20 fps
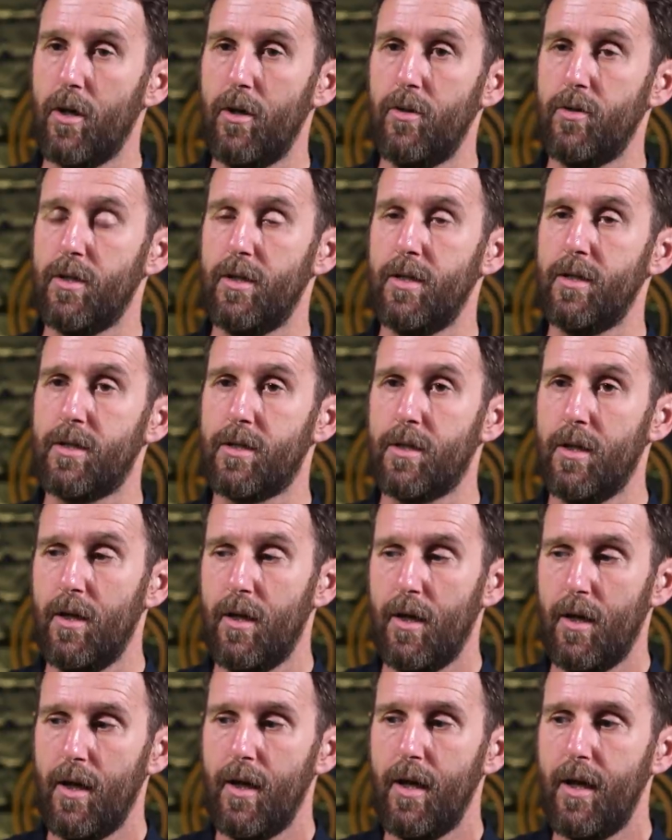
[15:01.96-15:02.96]
those, and it's
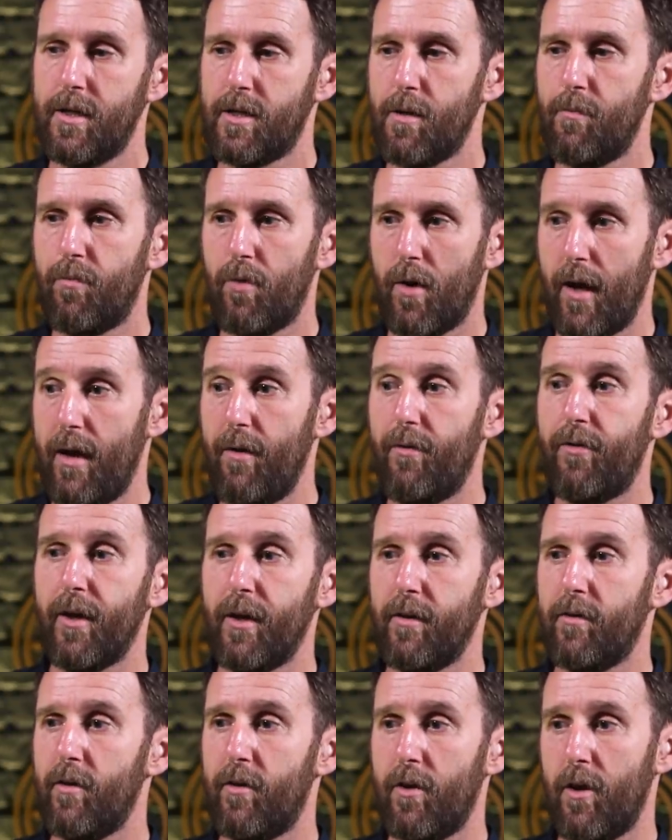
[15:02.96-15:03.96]
it's a brave
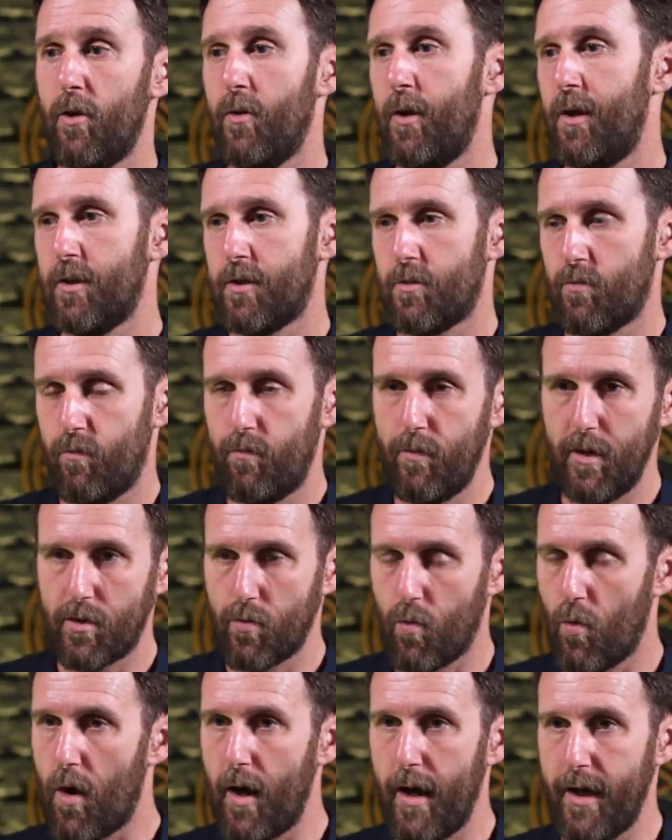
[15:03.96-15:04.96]
thing to do, and it's it's
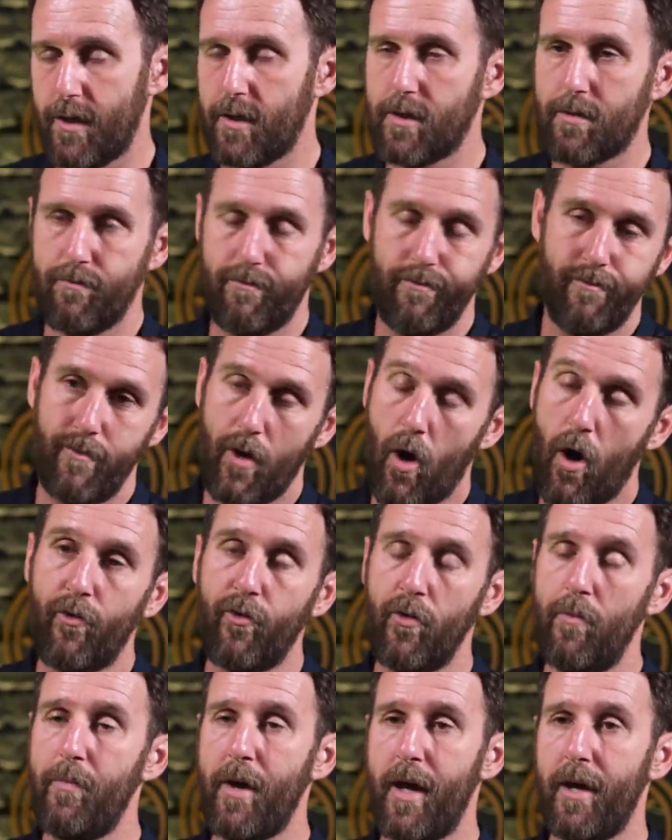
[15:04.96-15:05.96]
why it's
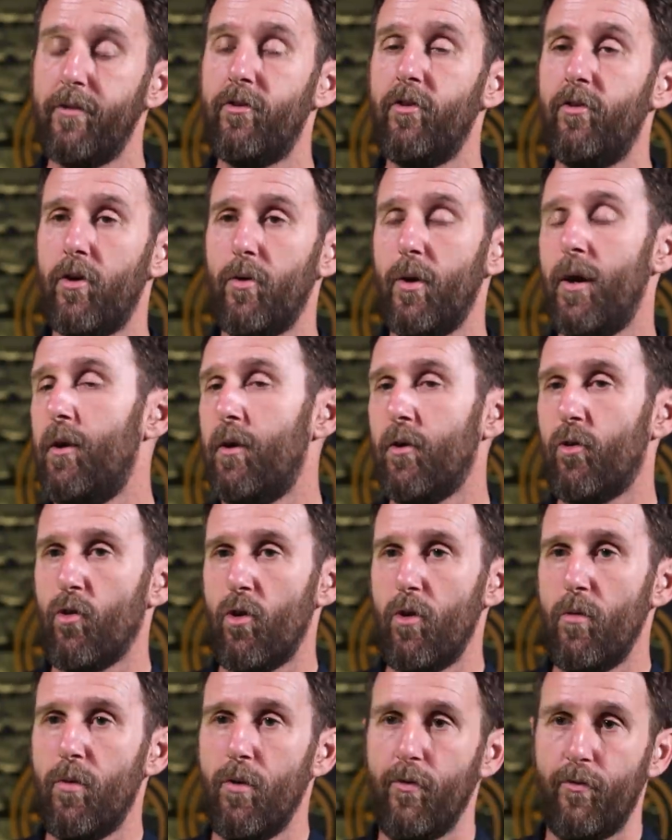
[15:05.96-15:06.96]
often better to do it in a
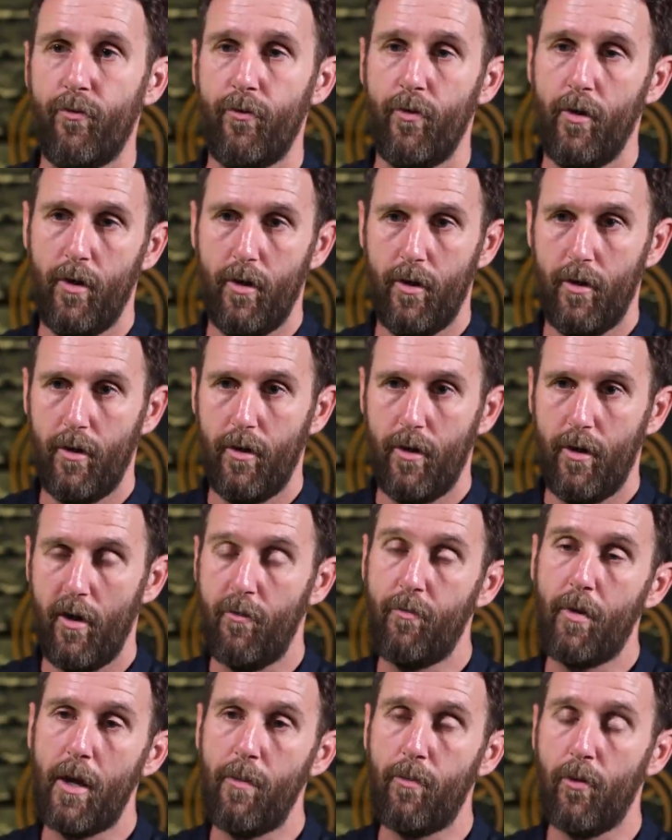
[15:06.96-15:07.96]
group of
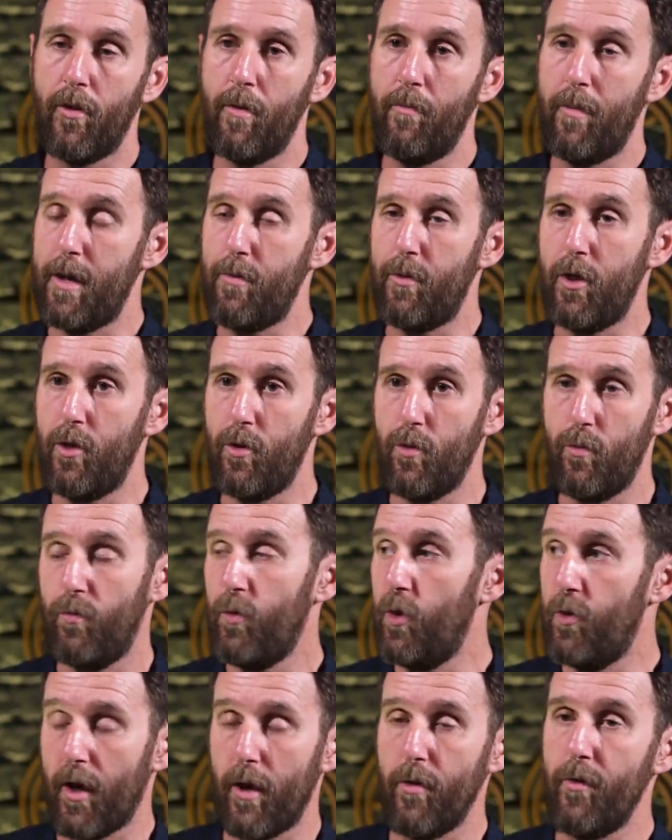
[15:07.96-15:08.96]
of people that maybe you
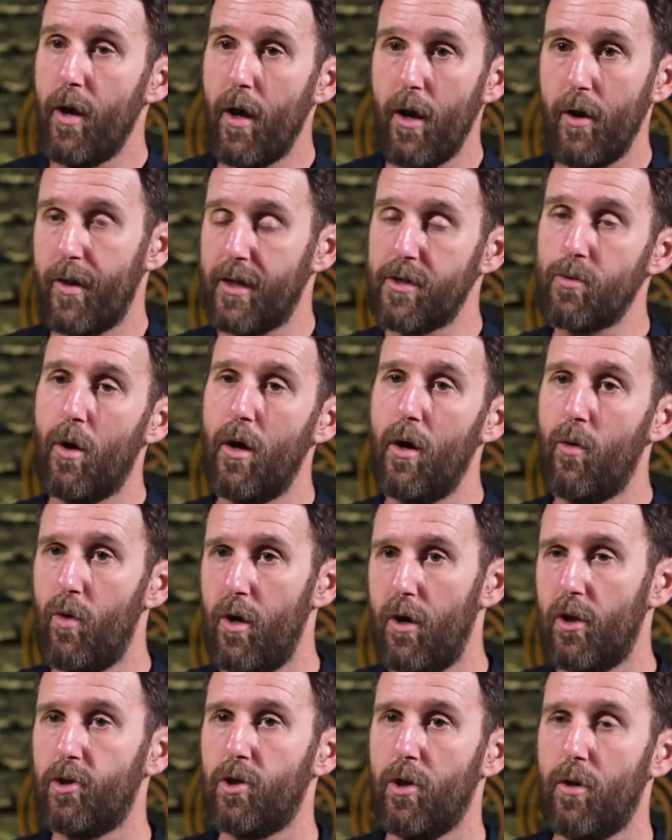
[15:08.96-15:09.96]
you don't know. That's why a
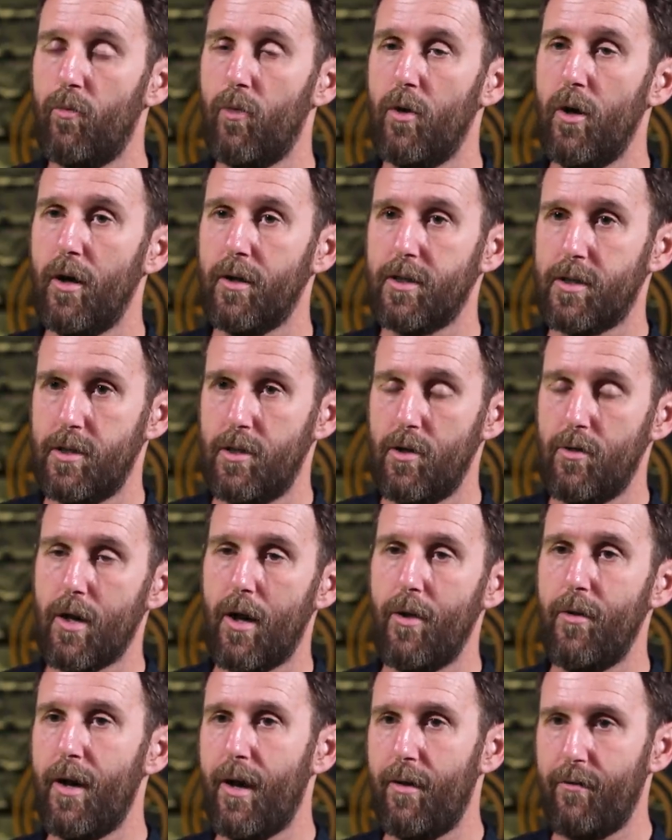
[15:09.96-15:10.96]
workshop works, is you
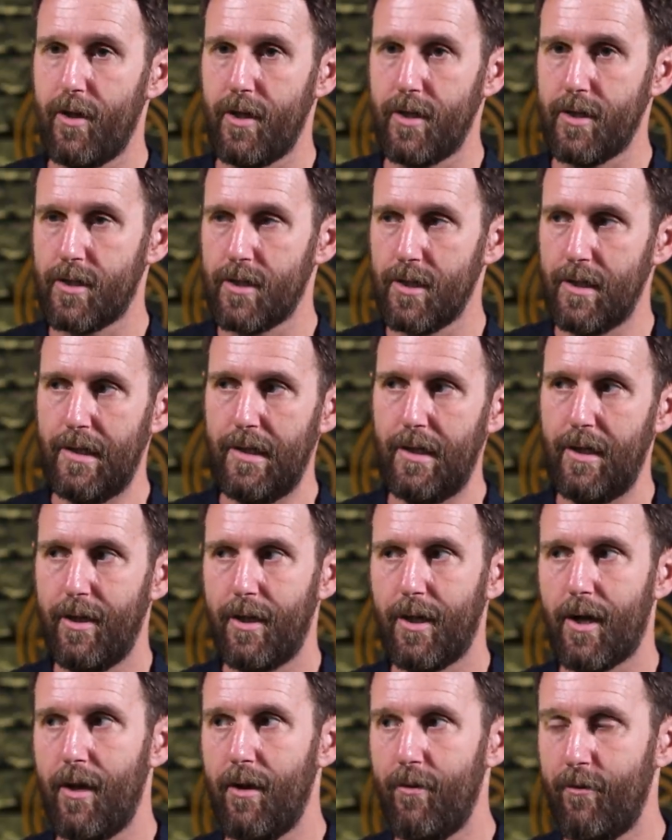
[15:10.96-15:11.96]
don't have these
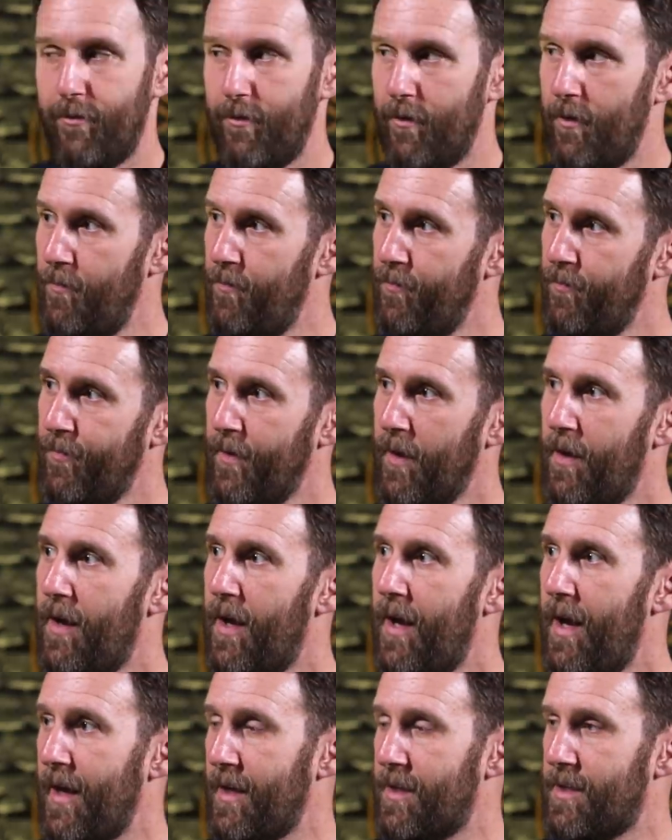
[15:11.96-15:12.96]
kind of
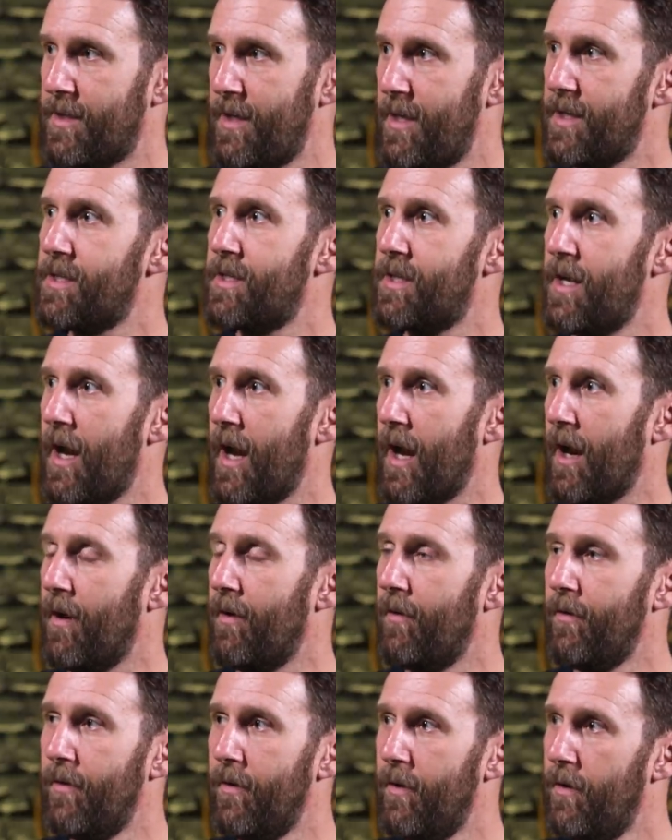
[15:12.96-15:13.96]

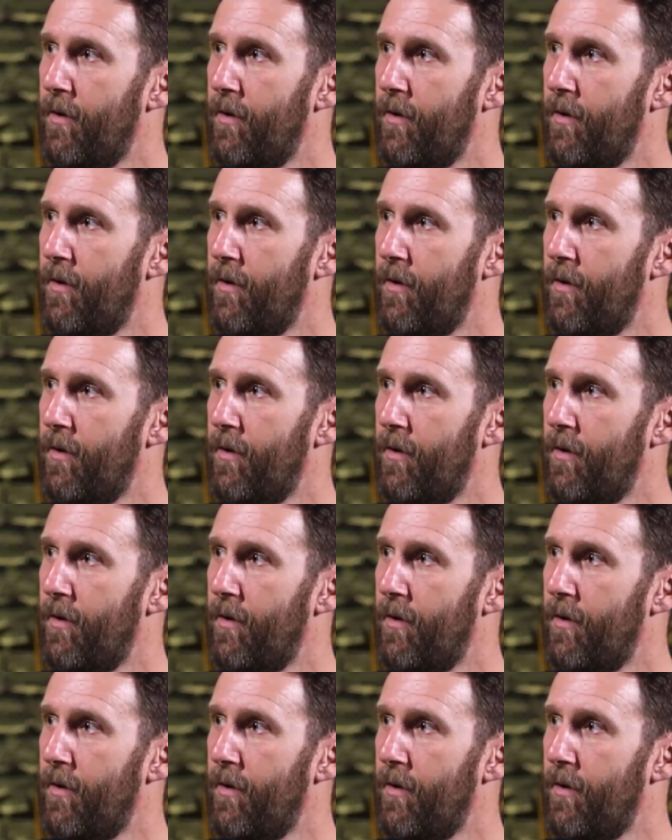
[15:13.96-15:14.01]
existing